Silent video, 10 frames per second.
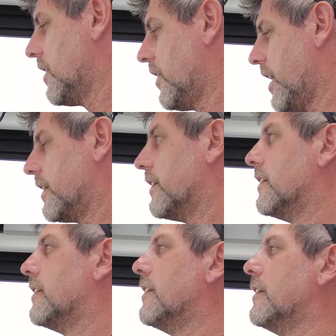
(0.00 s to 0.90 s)
All right.
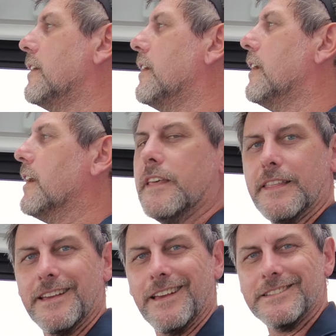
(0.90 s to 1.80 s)

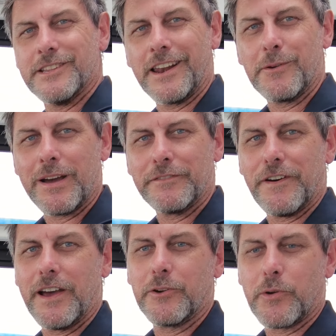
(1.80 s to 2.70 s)
There's only one
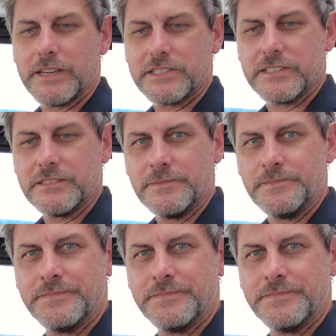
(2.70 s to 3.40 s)
final question.